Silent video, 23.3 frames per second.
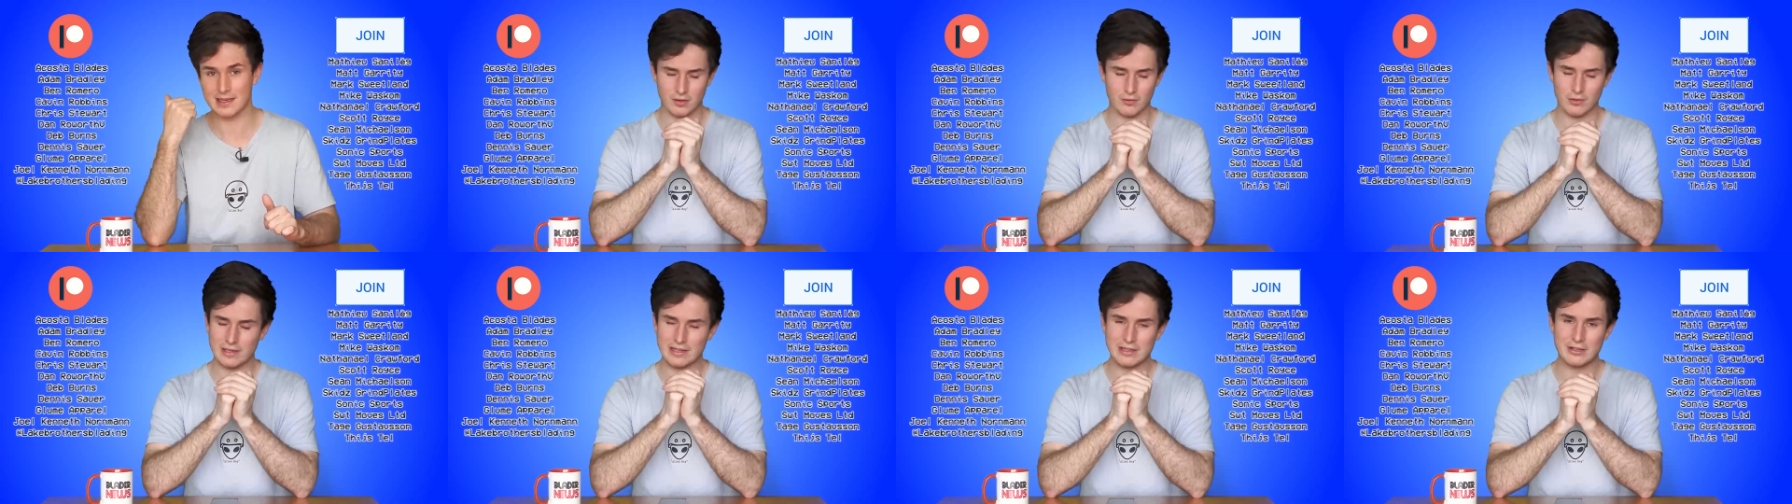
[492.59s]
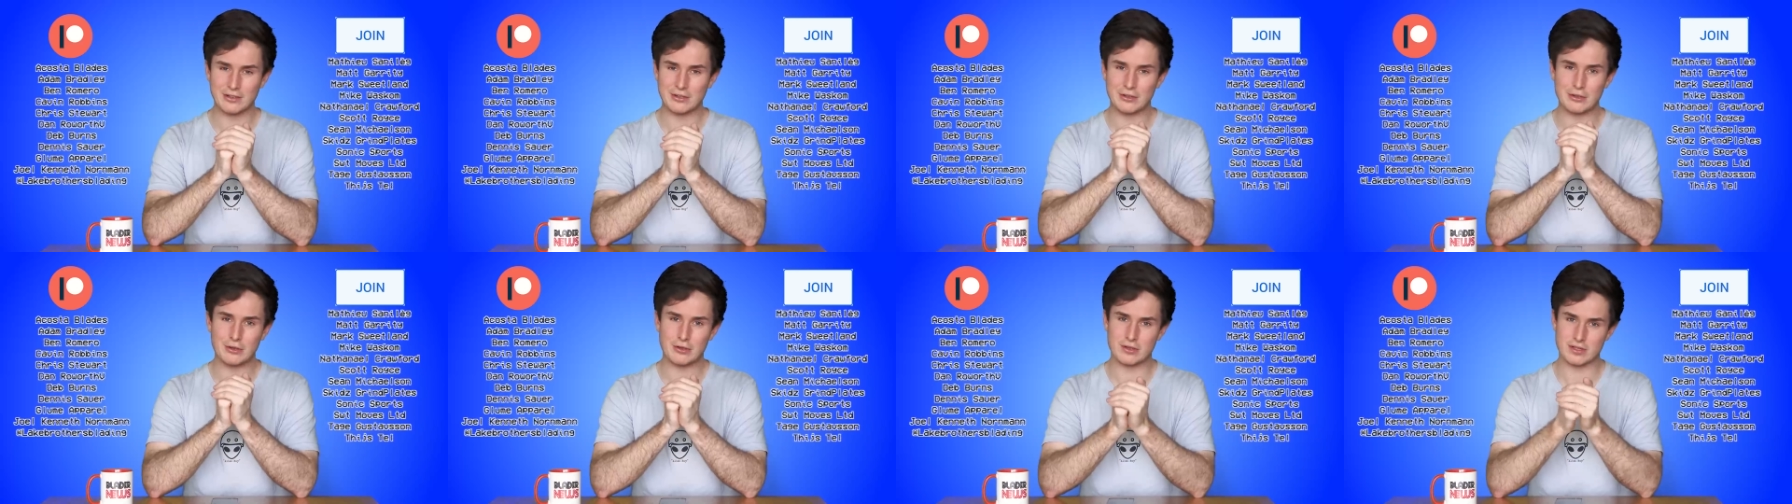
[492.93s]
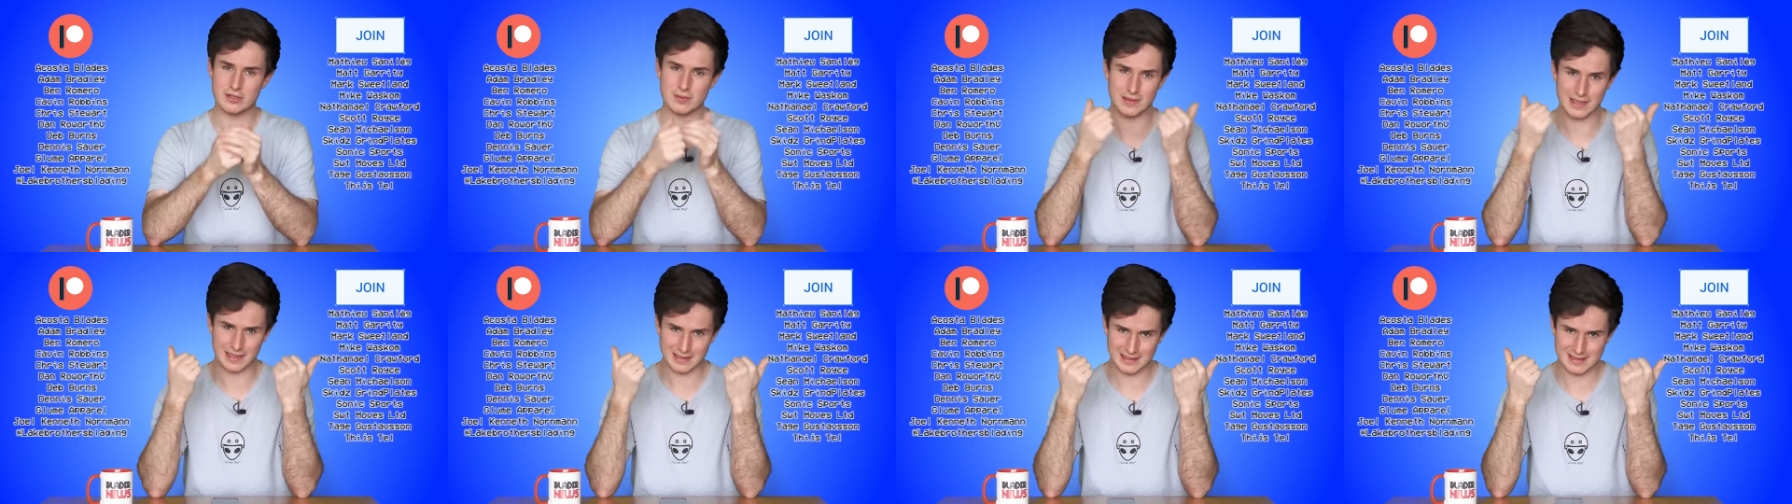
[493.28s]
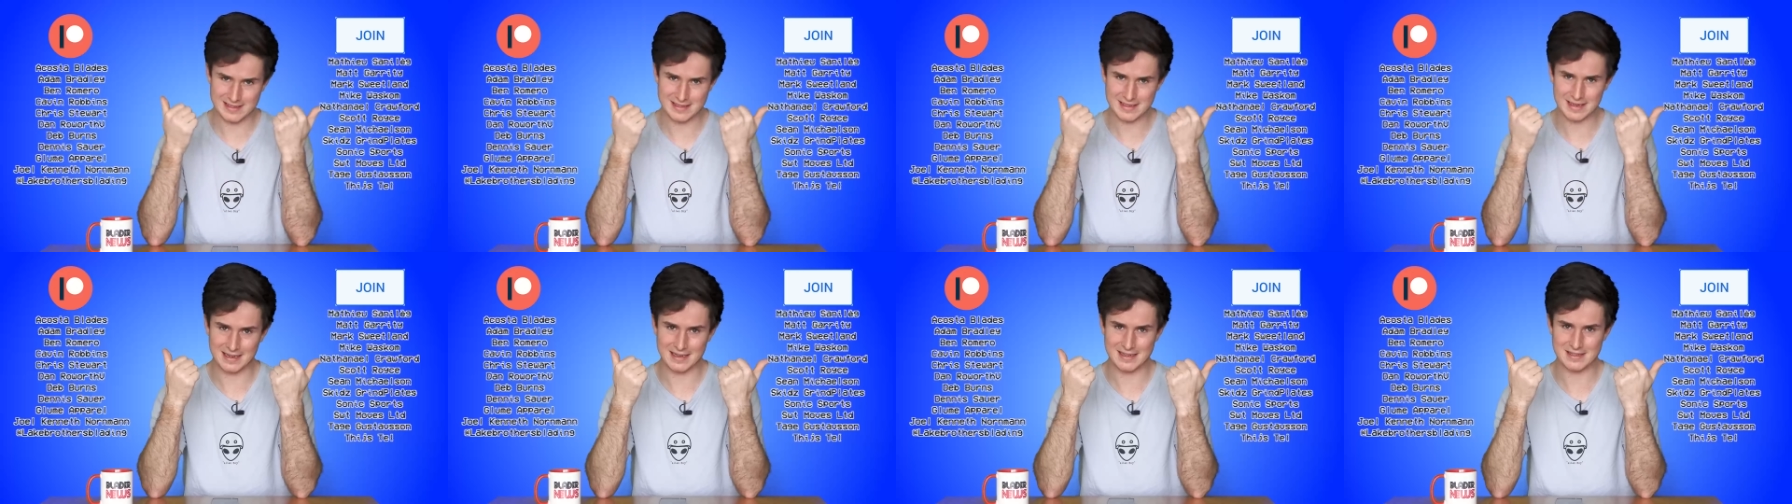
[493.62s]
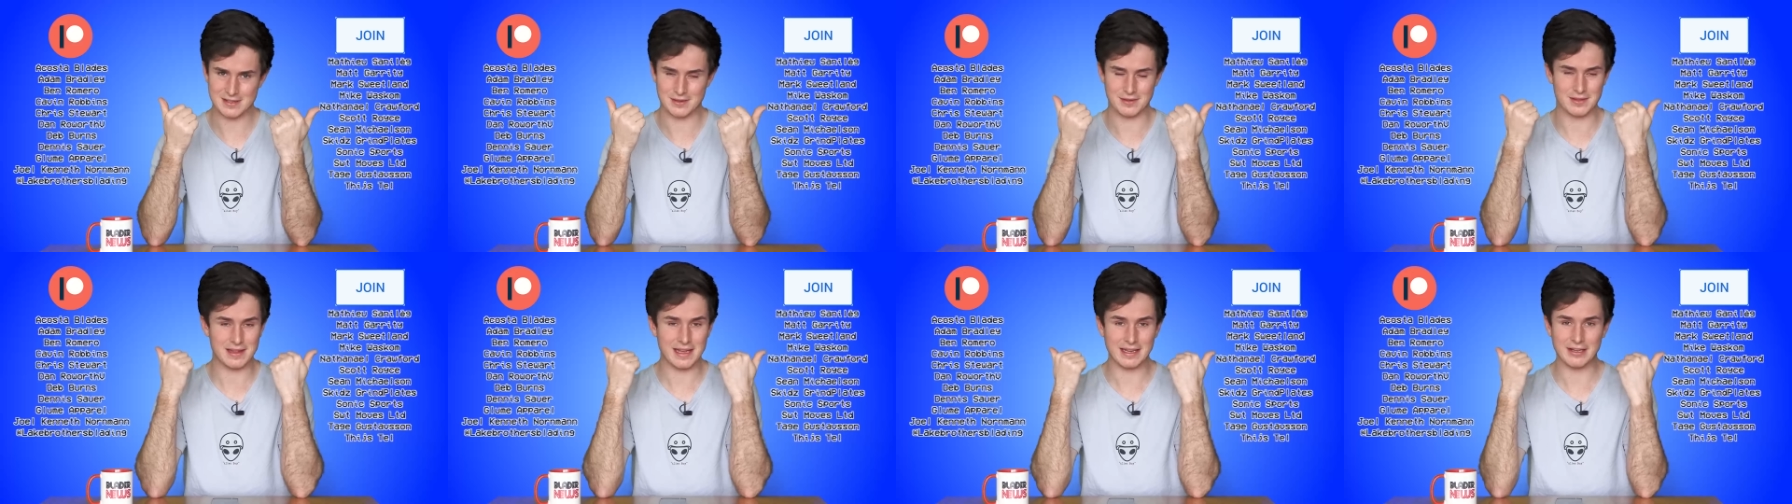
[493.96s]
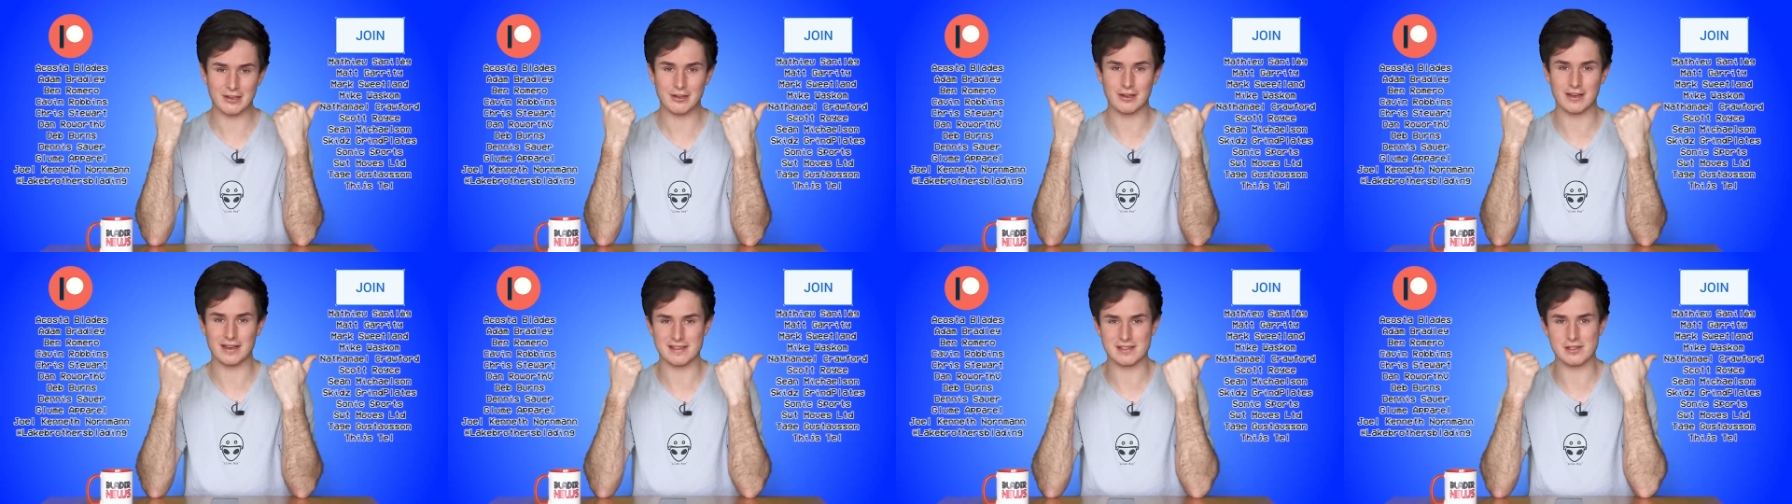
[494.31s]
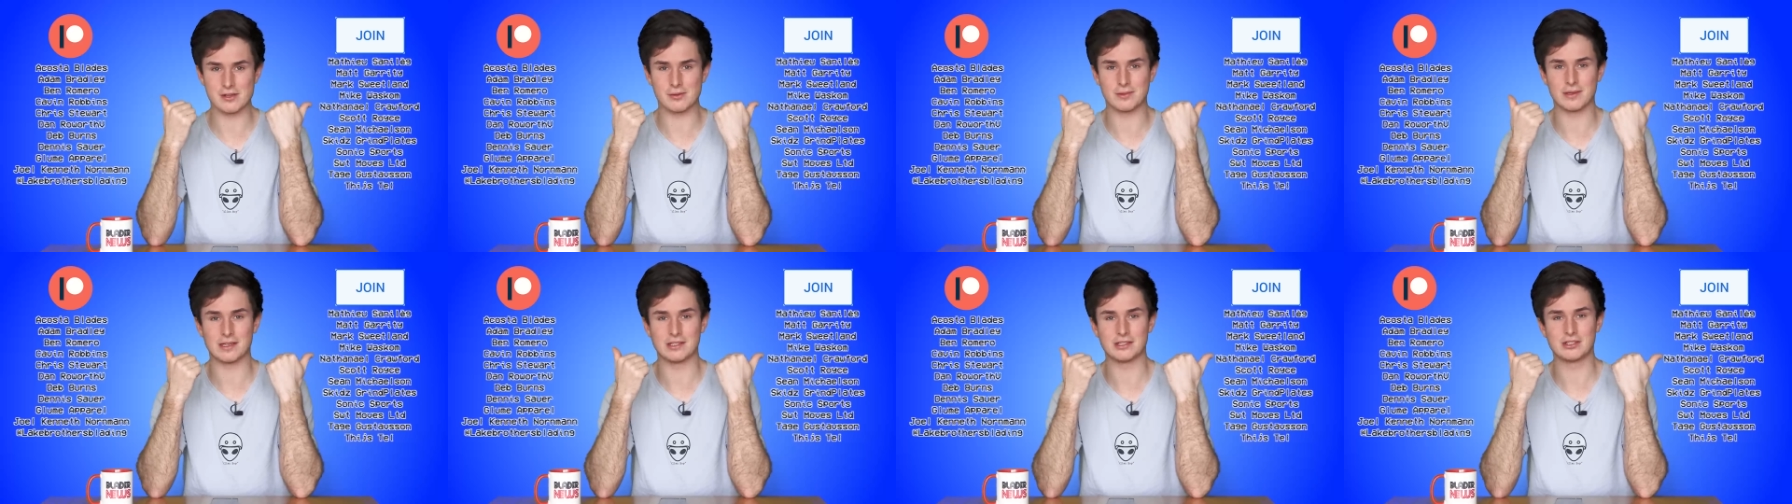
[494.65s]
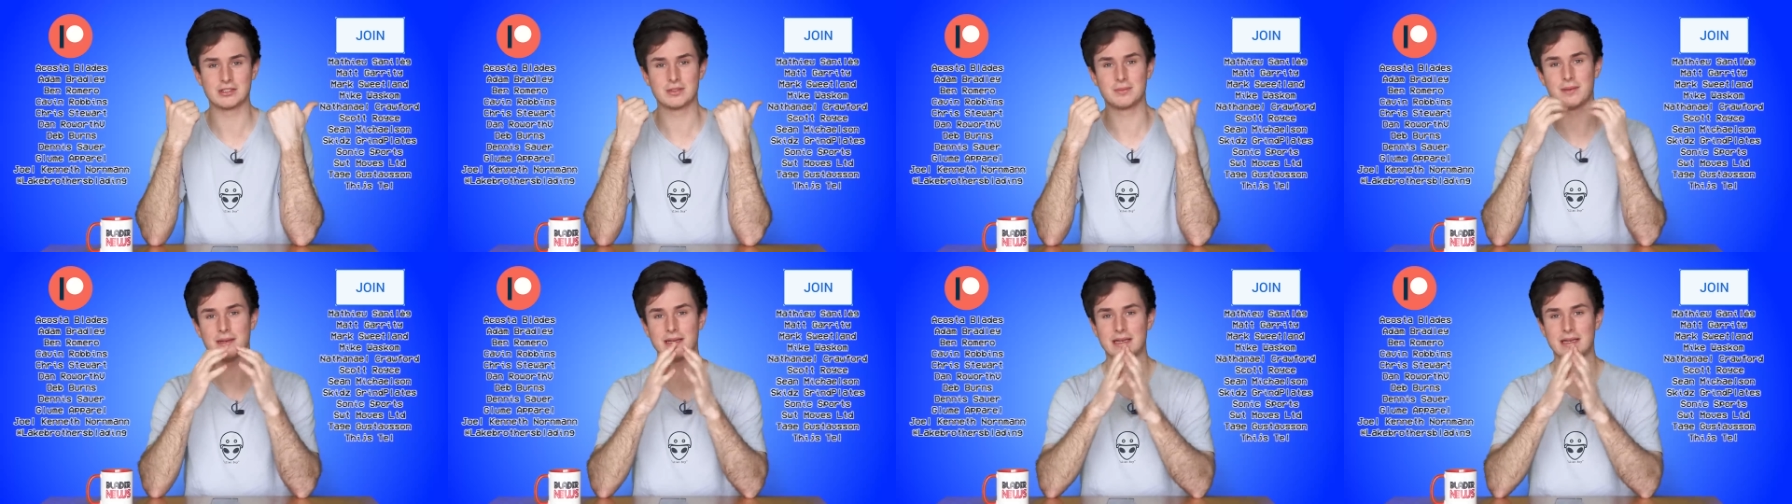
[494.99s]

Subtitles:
I really couldn't do this without these guys, so thank you guys so much.